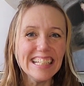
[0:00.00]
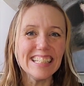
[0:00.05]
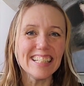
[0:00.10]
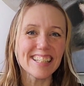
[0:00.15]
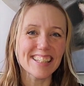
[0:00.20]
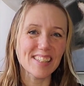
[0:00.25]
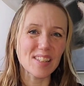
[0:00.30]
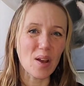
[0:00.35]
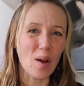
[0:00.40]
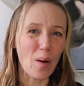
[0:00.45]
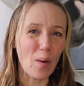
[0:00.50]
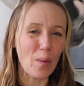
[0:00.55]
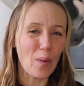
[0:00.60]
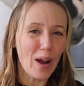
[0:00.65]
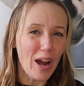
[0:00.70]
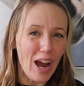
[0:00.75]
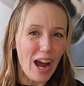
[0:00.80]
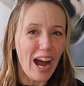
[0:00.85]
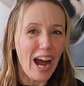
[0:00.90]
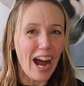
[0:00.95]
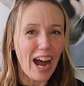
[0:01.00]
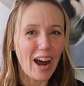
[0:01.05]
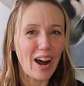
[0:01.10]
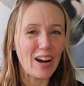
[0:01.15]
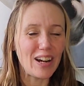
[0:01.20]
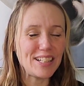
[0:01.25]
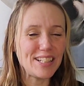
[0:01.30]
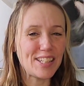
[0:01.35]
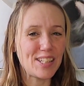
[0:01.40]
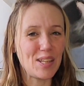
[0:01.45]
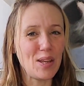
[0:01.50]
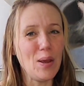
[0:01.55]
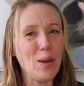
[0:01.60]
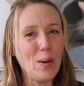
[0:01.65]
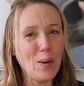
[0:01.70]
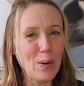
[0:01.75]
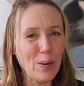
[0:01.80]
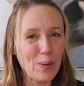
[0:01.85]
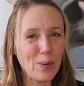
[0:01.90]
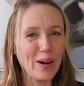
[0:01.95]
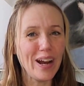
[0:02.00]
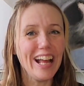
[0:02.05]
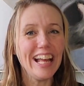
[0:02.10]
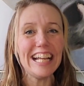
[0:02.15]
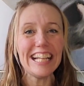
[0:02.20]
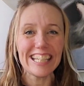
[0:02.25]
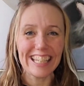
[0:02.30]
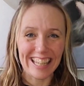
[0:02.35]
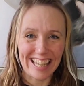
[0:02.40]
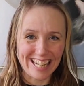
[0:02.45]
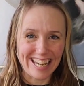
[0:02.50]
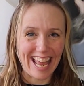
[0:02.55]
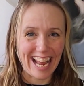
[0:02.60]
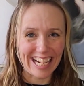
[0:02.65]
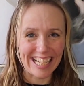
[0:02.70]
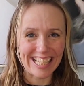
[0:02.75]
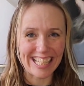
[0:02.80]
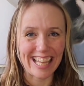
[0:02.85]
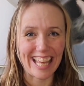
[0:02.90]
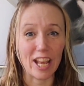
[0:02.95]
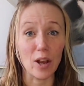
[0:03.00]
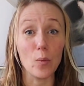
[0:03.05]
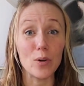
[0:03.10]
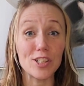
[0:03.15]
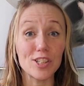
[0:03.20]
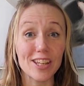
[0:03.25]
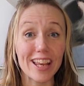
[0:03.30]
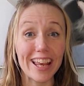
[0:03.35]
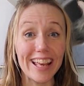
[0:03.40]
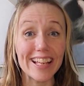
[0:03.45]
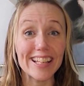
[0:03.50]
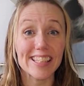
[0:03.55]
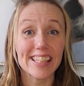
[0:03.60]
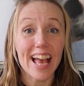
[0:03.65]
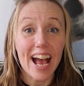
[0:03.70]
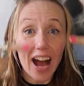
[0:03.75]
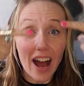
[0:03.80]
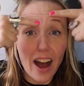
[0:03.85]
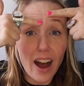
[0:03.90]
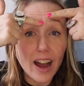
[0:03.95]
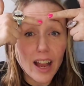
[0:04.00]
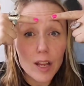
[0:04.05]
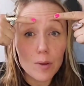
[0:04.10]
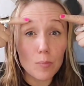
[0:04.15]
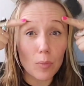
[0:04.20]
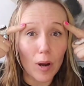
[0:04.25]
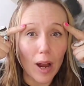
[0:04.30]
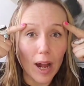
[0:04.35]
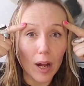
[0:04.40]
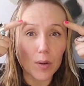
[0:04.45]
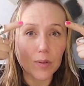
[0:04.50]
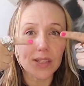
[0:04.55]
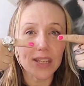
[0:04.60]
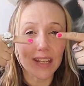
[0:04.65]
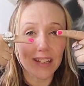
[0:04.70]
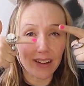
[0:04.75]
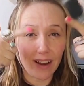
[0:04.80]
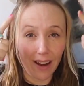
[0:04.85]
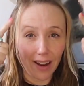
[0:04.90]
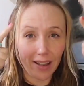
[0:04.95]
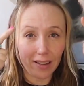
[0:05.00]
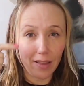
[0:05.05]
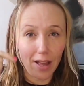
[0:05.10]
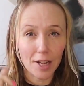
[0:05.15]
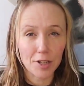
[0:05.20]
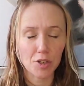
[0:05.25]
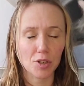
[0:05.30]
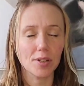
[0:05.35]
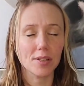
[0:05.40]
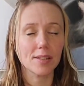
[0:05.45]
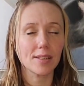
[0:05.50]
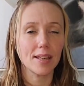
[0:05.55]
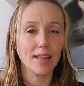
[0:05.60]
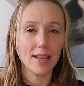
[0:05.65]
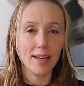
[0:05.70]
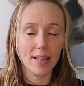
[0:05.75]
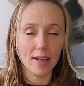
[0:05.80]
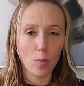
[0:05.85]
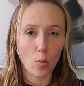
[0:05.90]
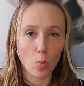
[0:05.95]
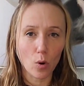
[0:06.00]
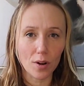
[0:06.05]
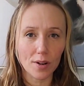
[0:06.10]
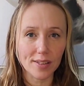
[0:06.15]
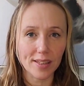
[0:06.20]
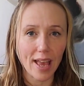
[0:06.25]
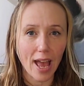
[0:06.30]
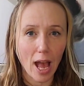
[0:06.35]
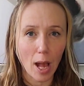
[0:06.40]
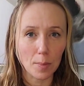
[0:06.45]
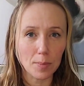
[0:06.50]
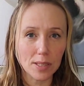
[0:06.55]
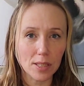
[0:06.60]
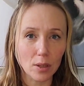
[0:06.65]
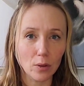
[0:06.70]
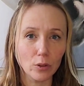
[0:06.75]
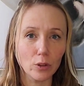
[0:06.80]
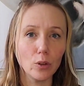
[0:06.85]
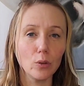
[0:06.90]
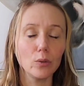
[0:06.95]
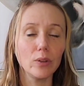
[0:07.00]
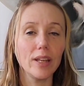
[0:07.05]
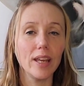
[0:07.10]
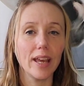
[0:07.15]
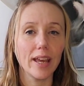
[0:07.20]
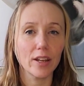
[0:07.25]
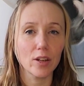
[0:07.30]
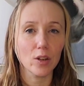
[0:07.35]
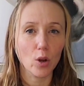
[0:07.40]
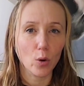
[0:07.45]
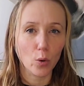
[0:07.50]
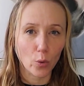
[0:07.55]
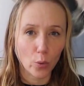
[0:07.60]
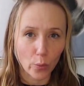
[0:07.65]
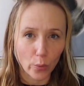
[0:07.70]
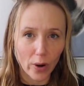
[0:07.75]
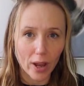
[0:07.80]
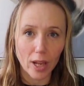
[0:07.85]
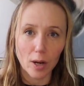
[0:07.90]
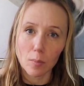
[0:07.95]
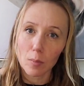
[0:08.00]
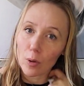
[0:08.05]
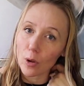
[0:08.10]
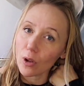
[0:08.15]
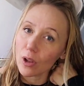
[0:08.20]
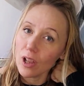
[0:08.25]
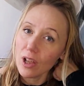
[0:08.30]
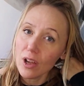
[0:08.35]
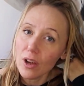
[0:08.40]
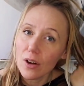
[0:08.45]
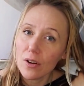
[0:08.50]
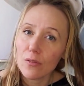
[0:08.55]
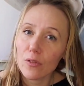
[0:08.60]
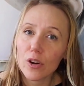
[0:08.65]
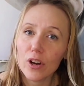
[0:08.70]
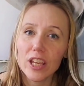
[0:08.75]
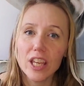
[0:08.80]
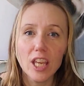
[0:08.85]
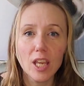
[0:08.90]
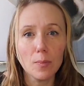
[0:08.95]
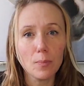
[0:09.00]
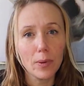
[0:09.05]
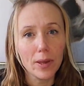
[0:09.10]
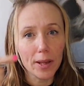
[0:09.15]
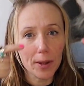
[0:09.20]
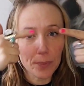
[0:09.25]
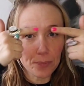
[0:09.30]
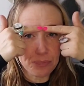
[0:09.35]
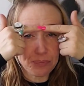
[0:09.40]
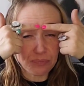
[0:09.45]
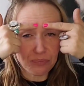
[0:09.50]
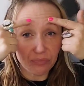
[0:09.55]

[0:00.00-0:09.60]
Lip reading: So on to the next thing, which is eyebrows and eyelashes. It works absolutely incredible for keeping